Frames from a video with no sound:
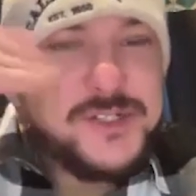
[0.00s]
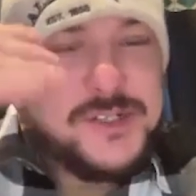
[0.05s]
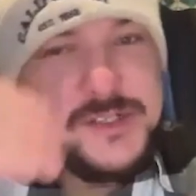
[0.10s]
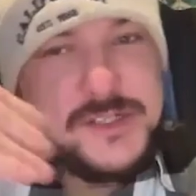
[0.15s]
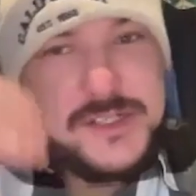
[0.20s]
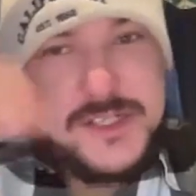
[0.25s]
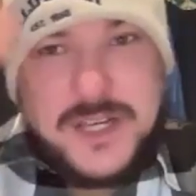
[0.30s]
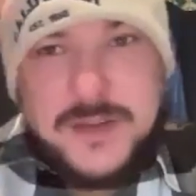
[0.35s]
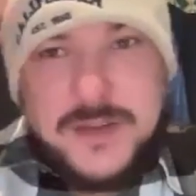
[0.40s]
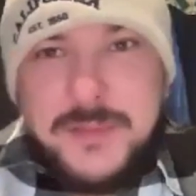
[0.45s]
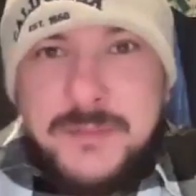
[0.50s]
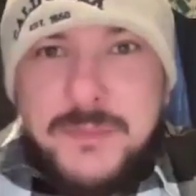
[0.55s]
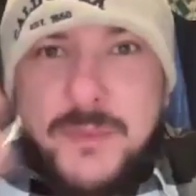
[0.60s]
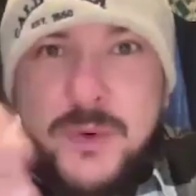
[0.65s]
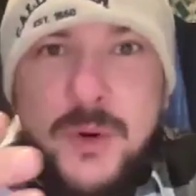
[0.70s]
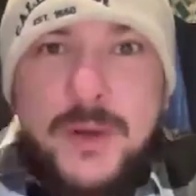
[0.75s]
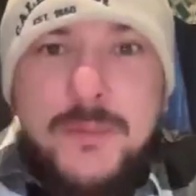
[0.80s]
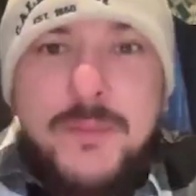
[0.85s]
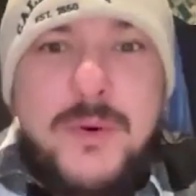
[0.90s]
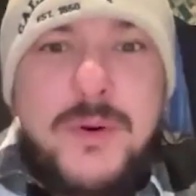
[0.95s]
there's going to be
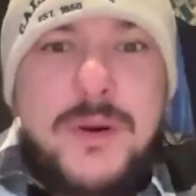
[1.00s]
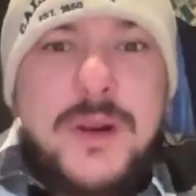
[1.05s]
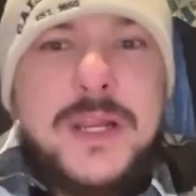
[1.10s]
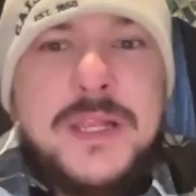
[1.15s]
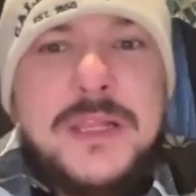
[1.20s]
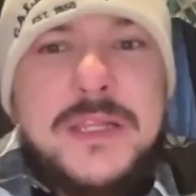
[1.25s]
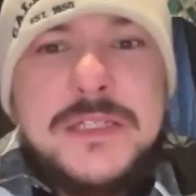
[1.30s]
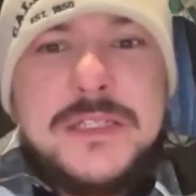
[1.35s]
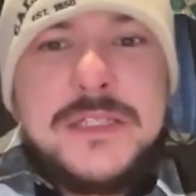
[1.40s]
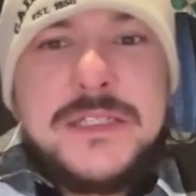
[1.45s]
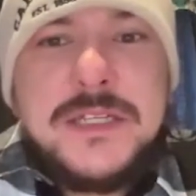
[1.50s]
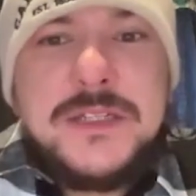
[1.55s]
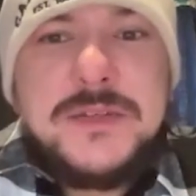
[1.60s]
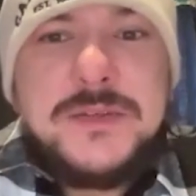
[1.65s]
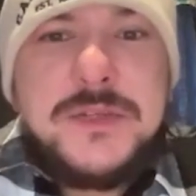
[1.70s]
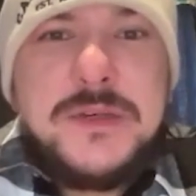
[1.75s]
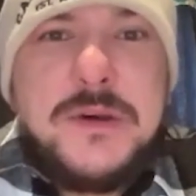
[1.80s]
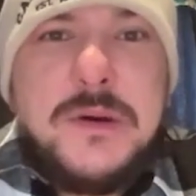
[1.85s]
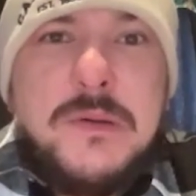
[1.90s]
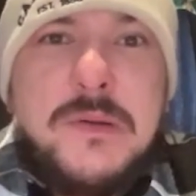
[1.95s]
more and more like this as
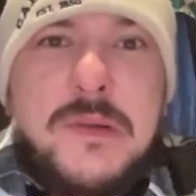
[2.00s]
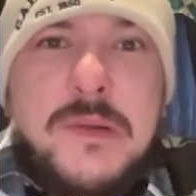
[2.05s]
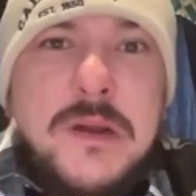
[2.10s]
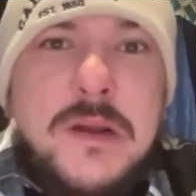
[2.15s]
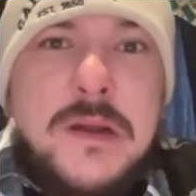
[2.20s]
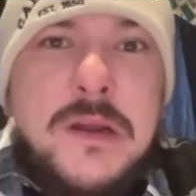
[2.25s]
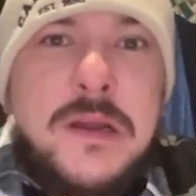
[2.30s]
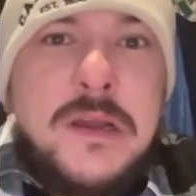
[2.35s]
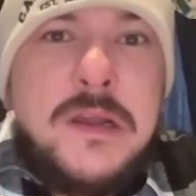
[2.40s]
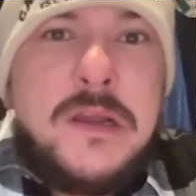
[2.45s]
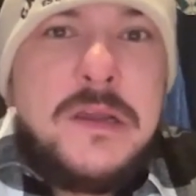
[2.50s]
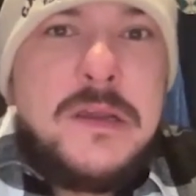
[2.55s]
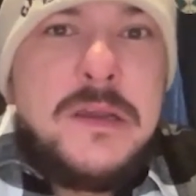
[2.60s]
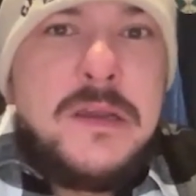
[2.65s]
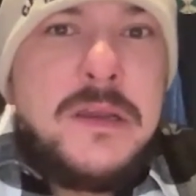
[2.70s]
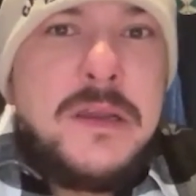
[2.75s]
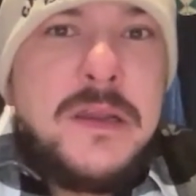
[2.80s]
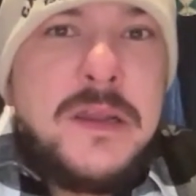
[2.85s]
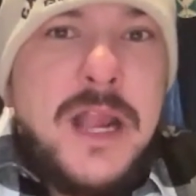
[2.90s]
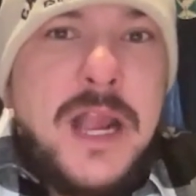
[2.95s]
we go along.
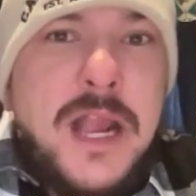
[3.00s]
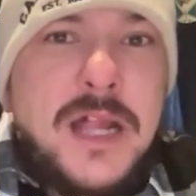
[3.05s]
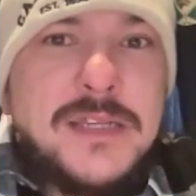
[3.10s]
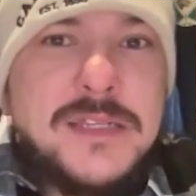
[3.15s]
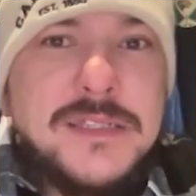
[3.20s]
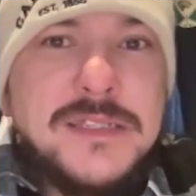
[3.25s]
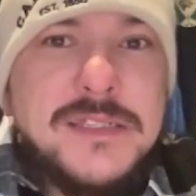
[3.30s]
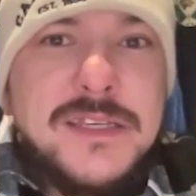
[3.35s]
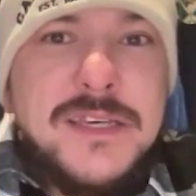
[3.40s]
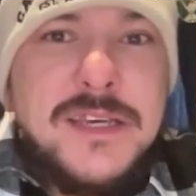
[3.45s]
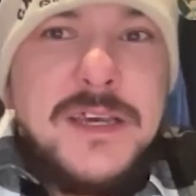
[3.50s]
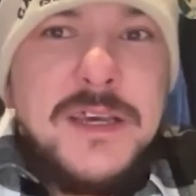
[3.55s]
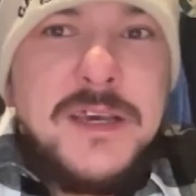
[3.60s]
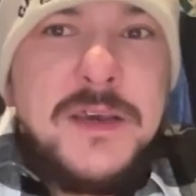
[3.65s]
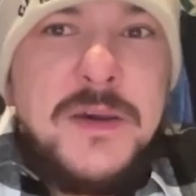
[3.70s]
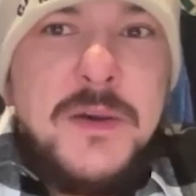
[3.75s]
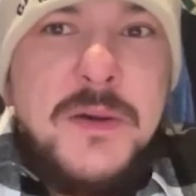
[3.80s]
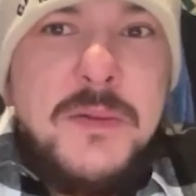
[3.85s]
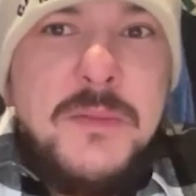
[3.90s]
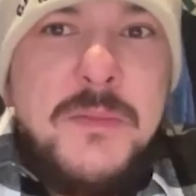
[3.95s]
Because
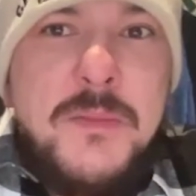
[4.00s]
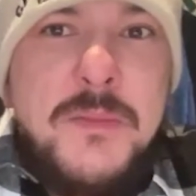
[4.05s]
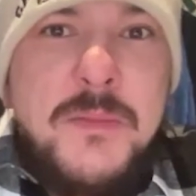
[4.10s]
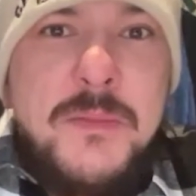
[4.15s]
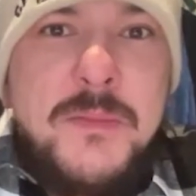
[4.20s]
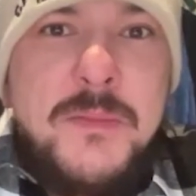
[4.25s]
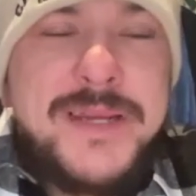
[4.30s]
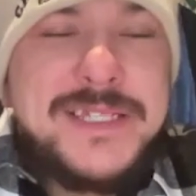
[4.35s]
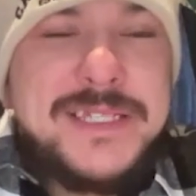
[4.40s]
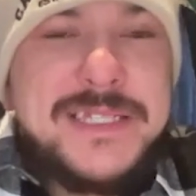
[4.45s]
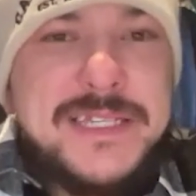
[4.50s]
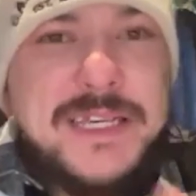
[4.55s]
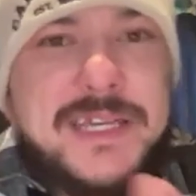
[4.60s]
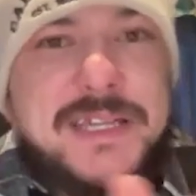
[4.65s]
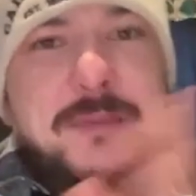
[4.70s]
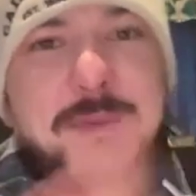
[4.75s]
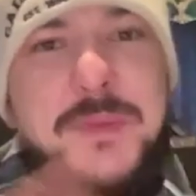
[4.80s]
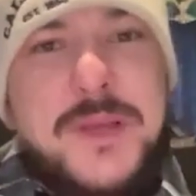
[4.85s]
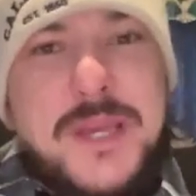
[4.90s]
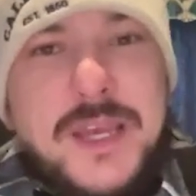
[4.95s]
basically, in
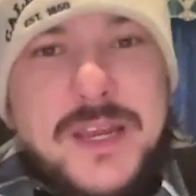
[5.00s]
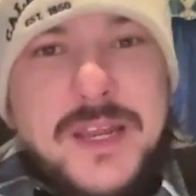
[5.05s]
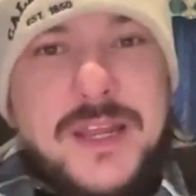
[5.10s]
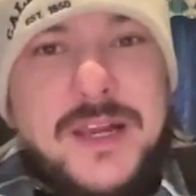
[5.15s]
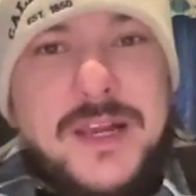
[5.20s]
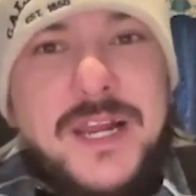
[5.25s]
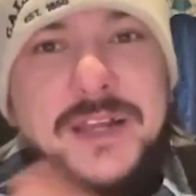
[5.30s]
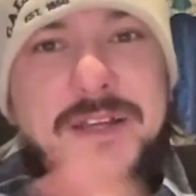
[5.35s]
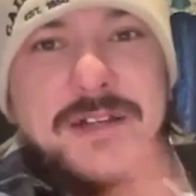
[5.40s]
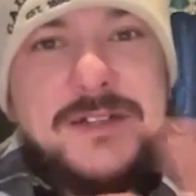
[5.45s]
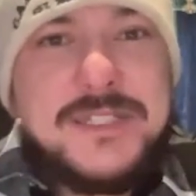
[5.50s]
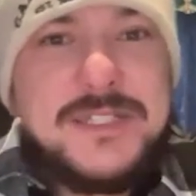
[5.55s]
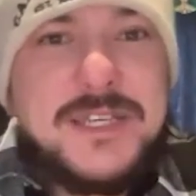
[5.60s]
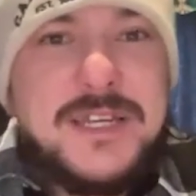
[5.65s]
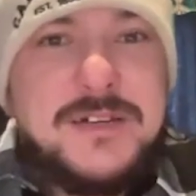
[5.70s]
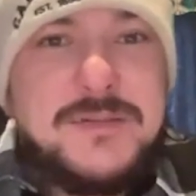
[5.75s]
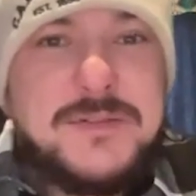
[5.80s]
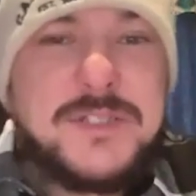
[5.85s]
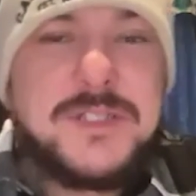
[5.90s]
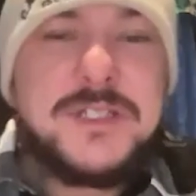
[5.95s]
the beginning, like you
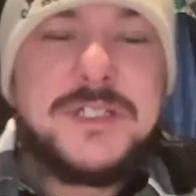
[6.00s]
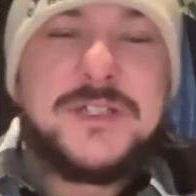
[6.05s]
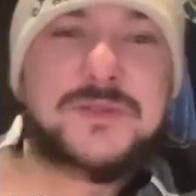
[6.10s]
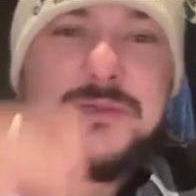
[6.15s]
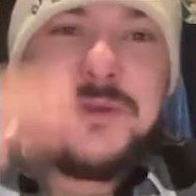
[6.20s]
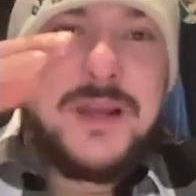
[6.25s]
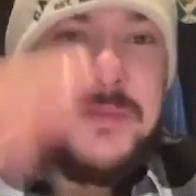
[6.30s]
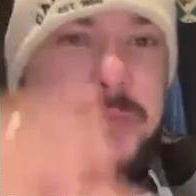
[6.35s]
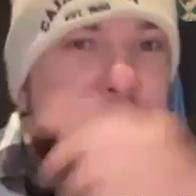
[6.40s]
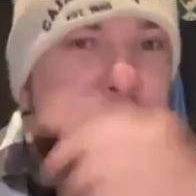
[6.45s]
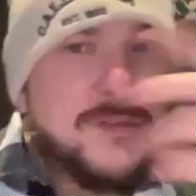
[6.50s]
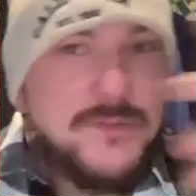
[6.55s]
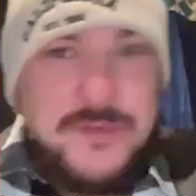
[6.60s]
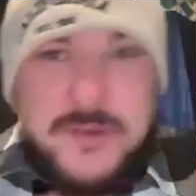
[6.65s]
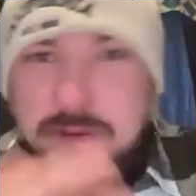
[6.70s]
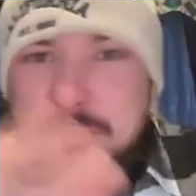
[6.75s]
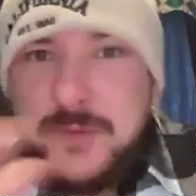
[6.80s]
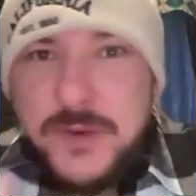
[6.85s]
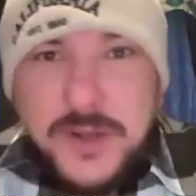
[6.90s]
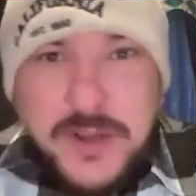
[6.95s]
said, it was just rapping in
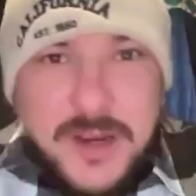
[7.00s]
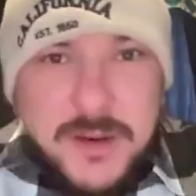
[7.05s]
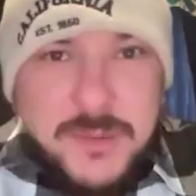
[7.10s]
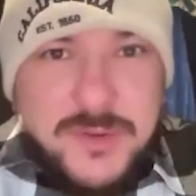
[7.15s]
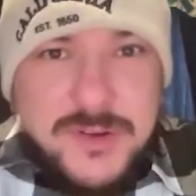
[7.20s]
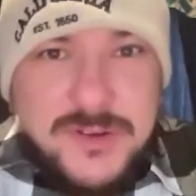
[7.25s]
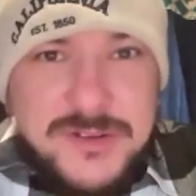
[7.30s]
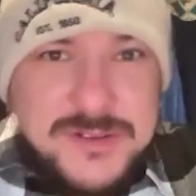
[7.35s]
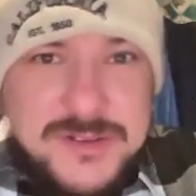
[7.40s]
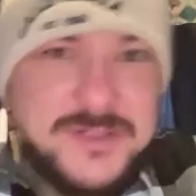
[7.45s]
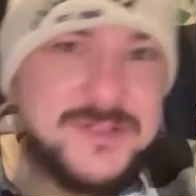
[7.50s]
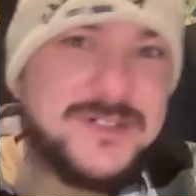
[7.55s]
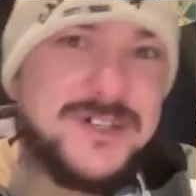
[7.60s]
front of a camera. So